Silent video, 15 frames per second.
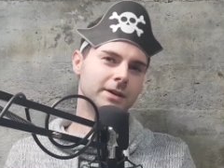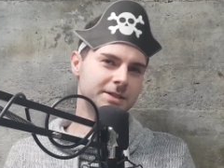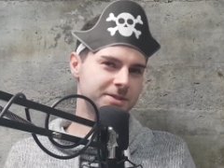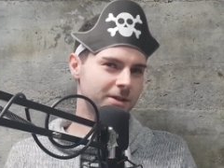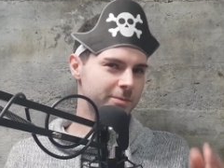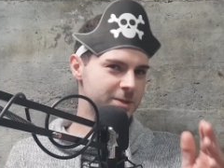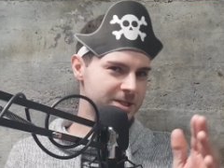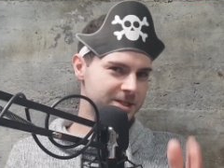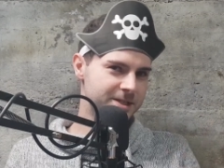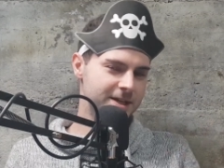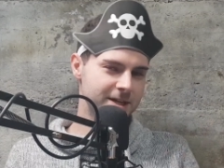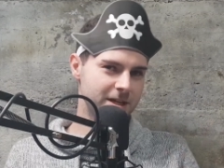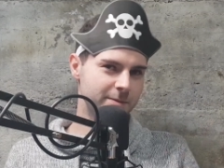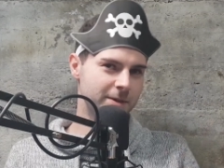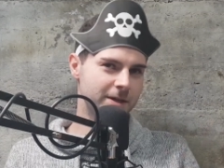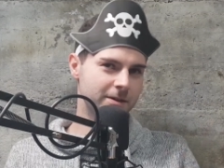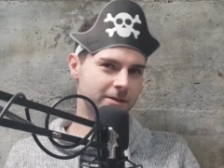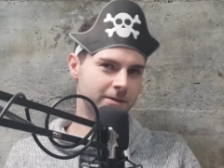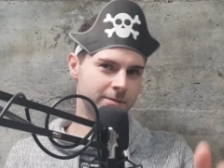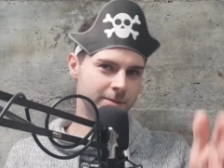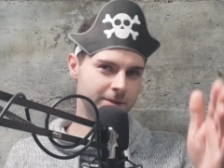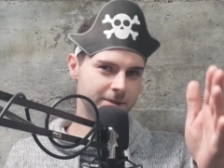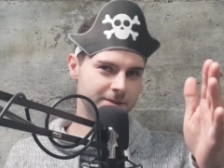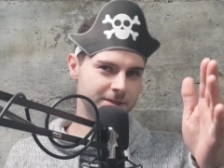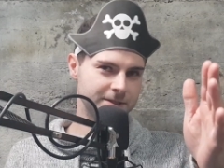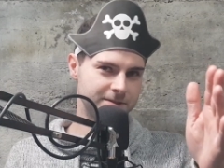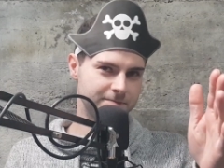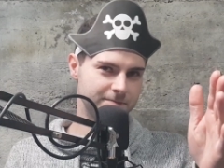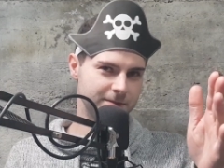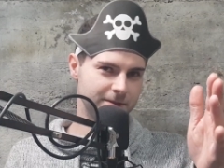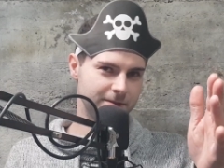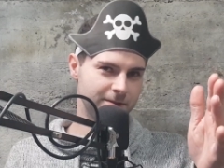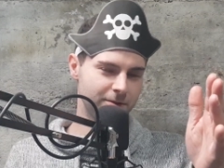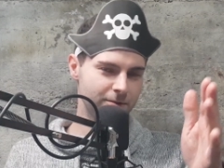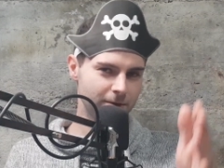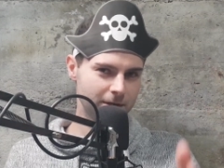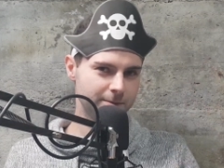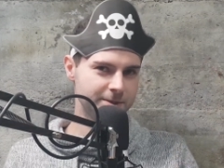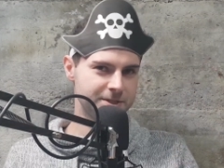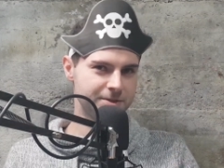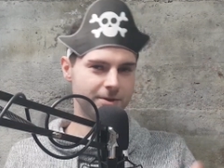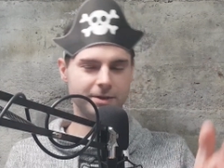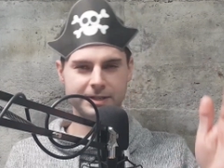It's got to be a sneaky beer though because it's incredibly strong. It